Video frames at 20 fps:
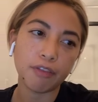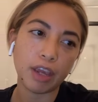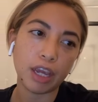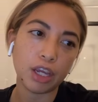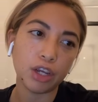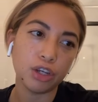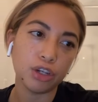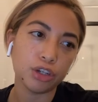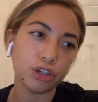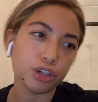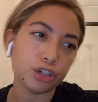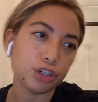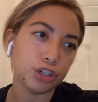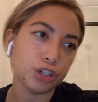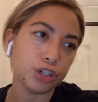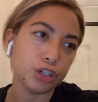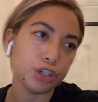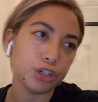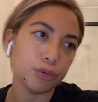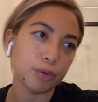
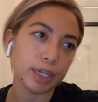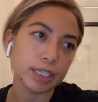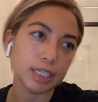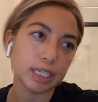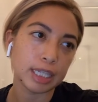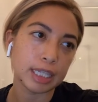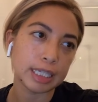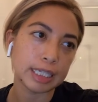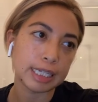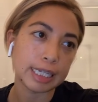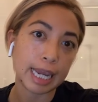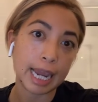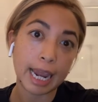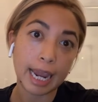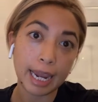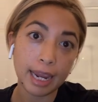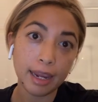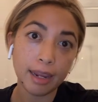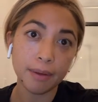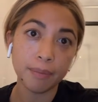Don't
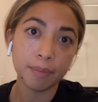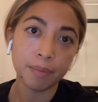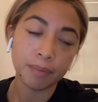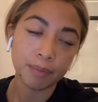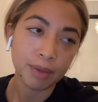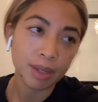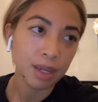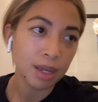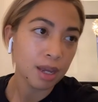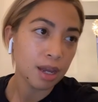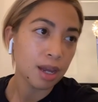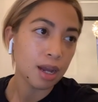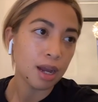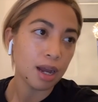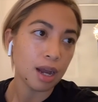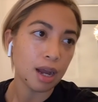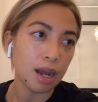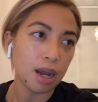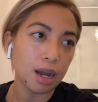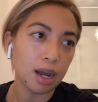stress out too much
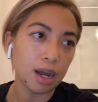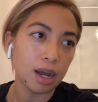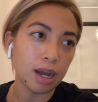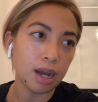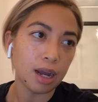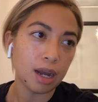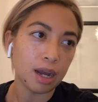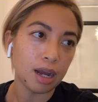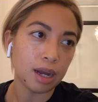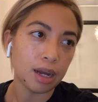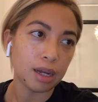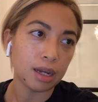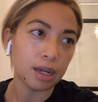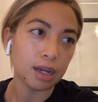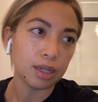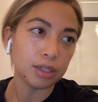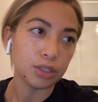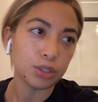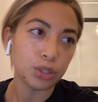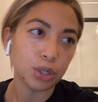about holiday
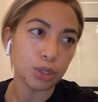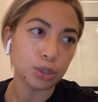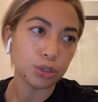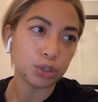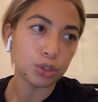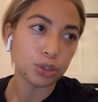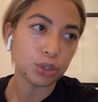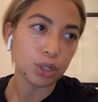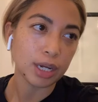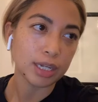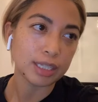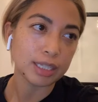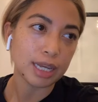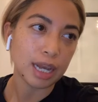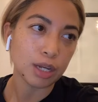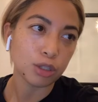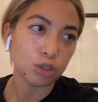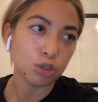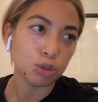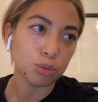shopping or
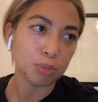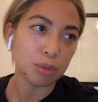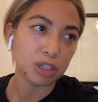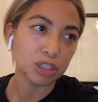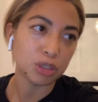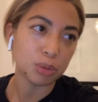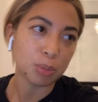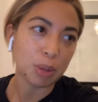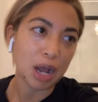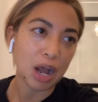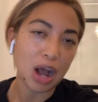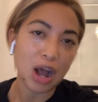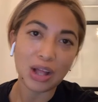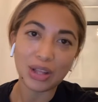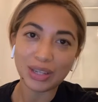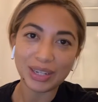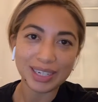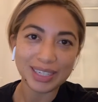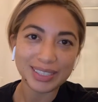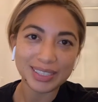Christmas parties
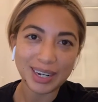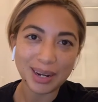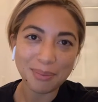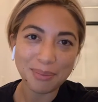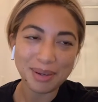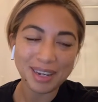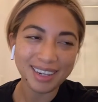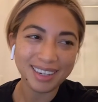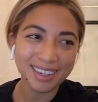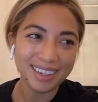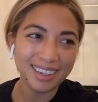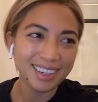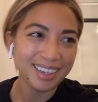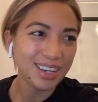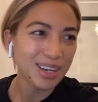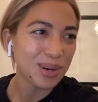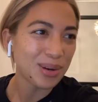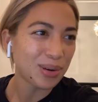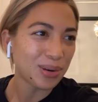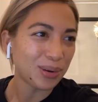or whatever
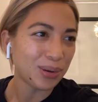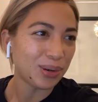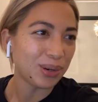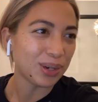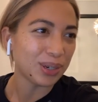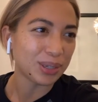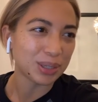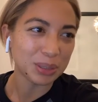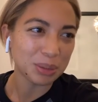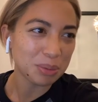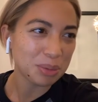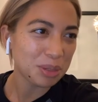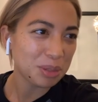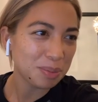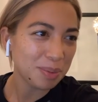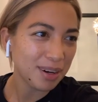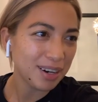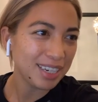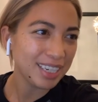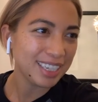you do during the
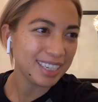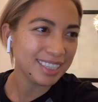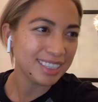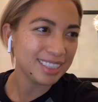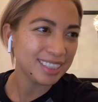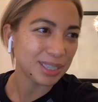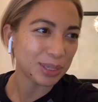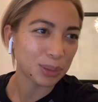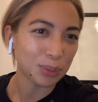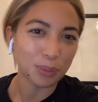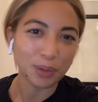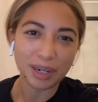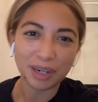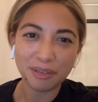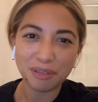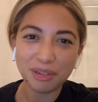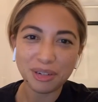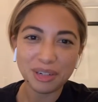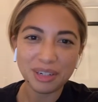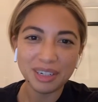holidays.
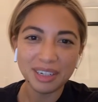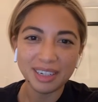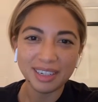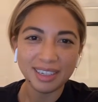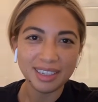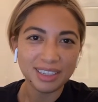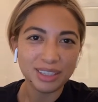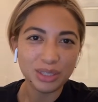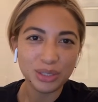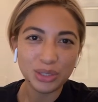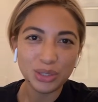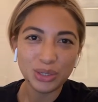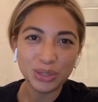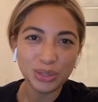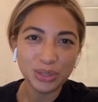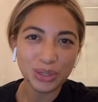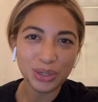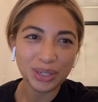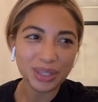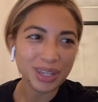Try
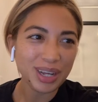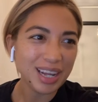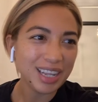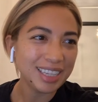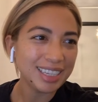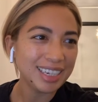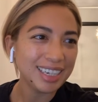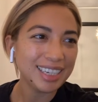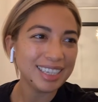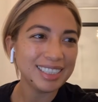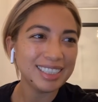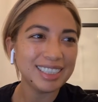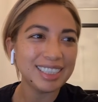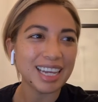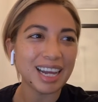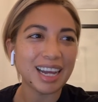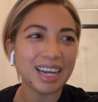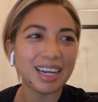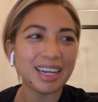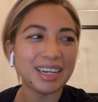to
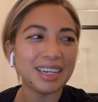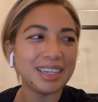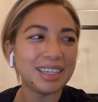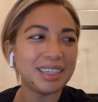just